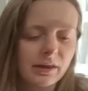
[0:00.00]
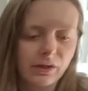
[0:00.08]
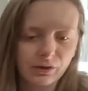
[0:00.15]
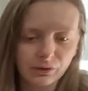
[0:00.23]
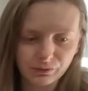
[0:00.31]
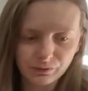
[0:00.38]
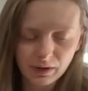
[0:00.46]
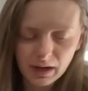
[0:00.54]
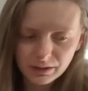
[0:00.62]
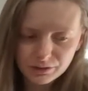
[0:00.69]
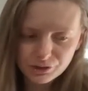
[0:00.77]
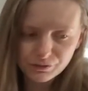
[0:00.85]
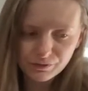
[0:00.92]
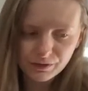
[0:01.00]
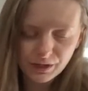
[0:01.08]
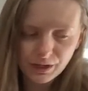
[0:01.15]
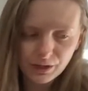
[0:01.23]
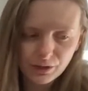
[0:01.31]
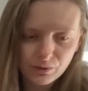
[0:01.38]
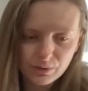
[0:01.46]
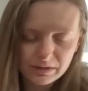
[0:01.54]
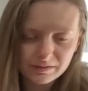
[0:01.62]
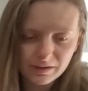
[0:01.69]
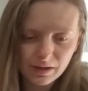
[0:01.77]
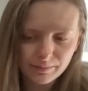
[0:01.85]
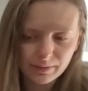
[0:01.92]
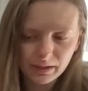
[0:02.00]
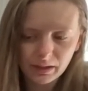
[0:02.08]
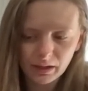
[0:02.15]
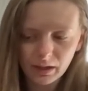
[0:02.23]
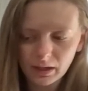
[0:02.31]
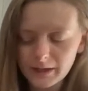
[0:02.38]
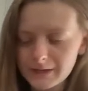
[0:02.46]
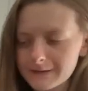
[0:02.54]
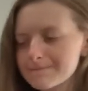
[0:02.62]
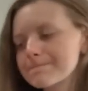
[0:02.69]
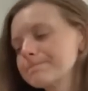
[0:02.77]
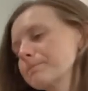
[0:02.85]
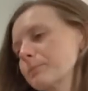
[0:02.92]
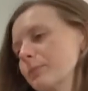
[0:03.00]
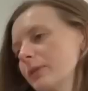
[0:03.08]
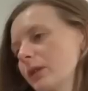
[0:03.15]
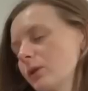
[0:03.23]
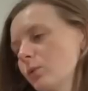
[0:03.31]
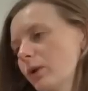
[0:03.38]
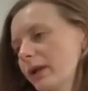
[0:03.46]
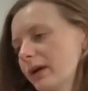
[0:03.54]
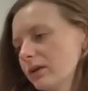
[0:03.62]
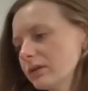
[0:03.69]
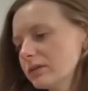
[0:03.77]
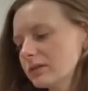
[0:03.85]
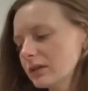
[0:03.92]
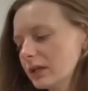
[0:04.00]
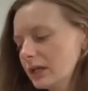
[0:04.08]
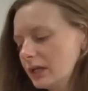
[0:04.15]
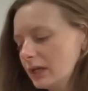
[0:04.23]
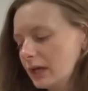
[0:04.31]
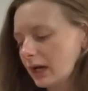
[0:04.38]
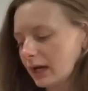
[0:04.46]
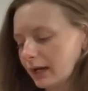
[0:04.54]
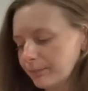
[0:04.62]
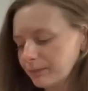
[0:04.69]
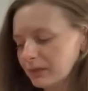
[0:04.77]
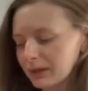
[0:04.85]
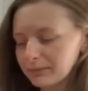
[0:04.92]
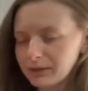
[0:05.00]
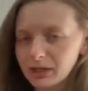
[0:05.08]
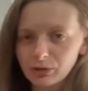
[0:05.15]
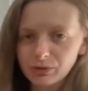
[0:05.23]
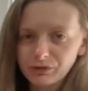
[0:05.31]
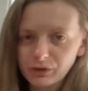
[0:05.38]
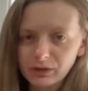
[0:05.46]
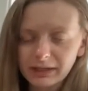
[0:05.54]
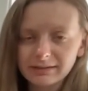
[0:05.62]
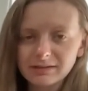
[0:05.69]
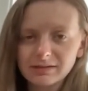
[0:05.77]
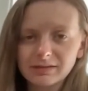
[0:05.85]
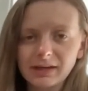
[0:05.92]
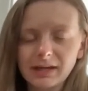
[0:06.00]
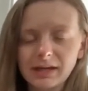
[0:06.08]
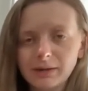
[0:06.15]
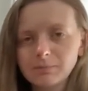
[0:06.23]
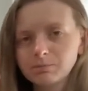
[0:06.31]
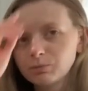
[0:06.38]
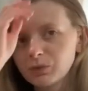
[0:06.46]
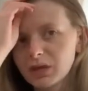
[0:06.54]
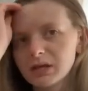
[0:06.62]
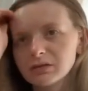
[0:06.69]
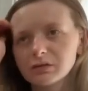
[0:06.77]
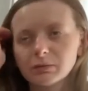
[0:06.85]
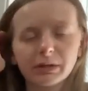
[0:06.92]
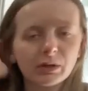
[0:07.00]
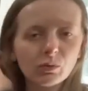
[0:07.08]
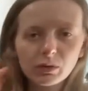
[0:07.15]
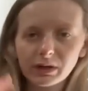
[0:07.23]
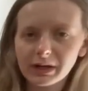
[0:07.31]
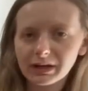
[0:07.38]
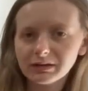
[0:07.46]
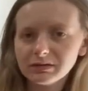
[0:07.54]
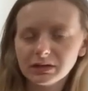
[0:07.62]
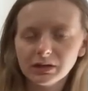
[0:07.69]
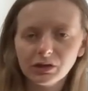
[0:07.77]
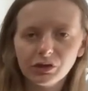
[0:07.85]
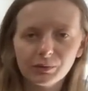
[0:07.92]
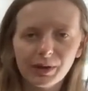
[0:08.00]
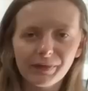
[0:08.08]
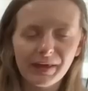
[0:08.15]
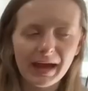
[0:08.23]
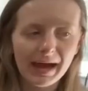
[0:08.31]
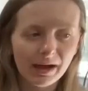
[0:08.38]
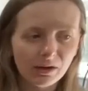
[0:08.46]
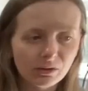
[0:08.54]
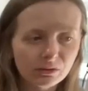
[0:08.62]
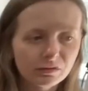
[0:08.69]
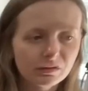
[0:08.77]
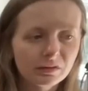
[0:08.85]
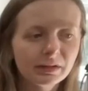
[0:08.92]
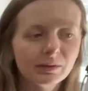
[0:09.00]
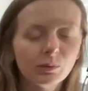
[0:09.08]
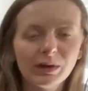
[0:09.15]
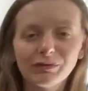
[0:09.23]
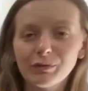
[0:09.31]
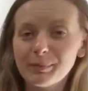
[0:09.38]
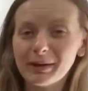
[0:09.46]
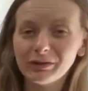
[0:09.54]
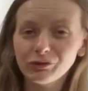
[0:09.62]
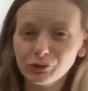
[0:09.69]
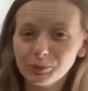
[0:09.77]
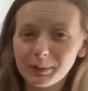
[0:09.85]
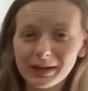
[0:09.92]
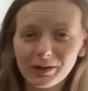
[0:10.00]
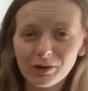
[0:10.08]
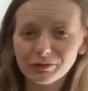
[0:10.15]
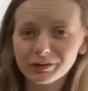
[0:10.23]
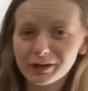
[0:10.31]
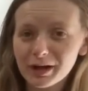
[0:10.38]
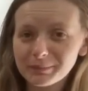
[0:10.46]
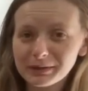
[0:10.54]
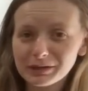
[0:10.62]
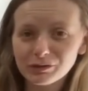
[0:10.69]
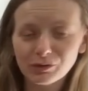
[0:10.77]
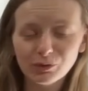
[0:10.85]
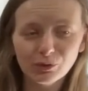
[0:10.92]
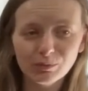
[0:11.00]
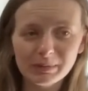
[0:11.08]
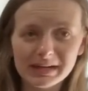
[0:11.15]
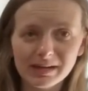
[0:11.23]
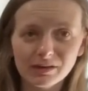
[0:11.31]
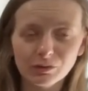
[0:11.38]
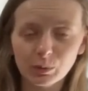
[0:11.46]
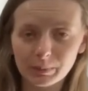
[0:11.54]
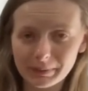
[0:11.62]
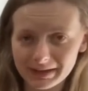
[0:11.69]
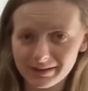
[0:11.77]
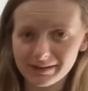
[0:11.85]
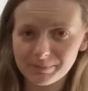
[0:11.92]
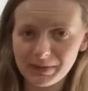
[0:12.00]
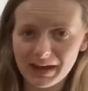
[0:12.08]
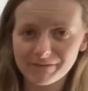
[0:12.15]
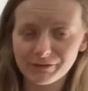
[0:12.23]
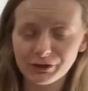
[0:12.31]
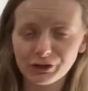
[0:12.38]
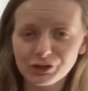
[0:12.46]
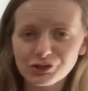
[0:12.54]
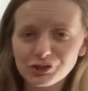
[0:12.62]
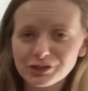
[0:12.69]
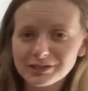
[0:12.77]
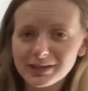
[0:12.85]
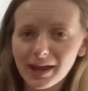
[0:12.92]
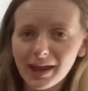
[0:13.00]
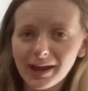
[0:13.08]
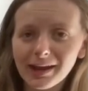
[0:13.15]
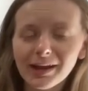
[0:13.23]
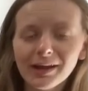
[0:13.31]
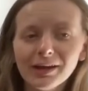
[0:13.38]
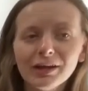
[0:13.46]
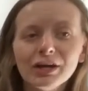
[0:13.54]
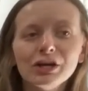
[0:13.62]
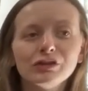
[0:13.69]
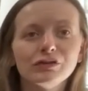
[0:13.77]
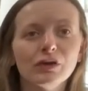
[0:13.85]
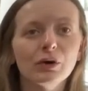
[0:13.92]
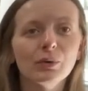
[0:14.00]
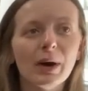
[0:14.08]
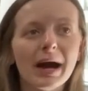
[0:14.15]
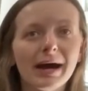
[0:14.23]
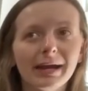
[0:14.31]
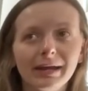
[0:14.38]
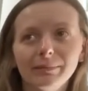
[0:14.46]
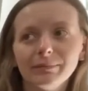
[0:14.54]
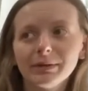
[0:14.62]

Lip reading: the garage video is coming. What else? Let me know if you'd like to see some like organizing throughout the house. We have a bedroom makeover coming soon because we're picking up that furniture today. So I am